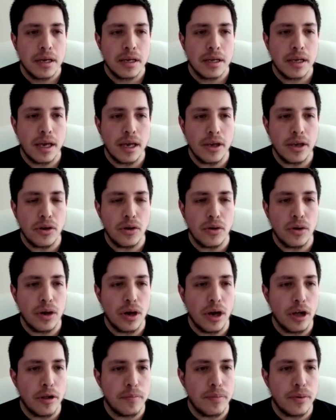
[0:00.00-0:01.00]
Can you
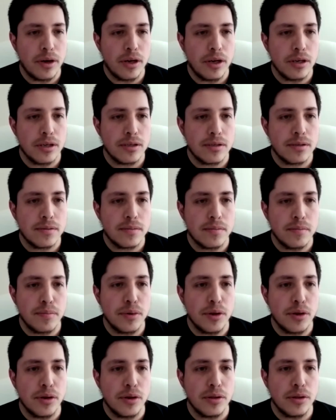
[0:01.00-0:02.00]
help us
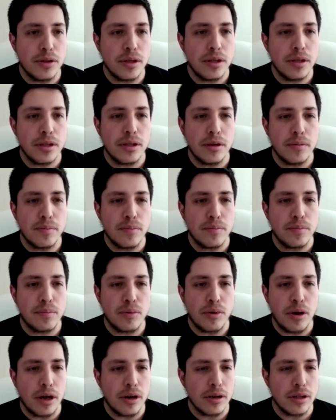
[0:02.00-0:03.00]
build the
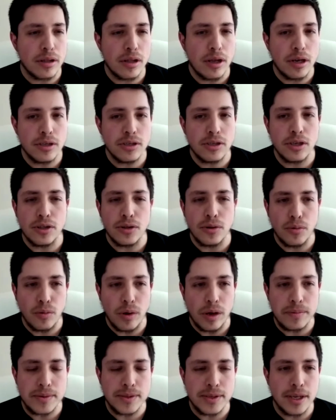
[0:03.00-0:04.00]
product launch and the
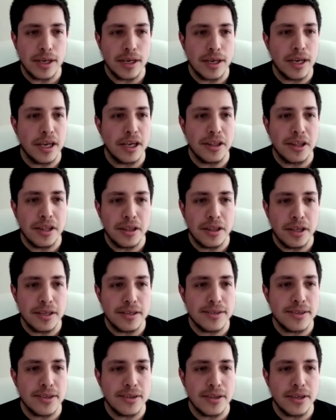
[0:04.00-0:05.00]
website and
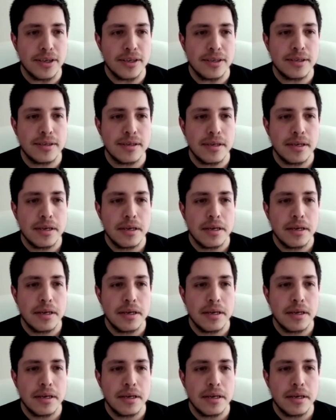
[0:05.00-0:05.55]
this and this?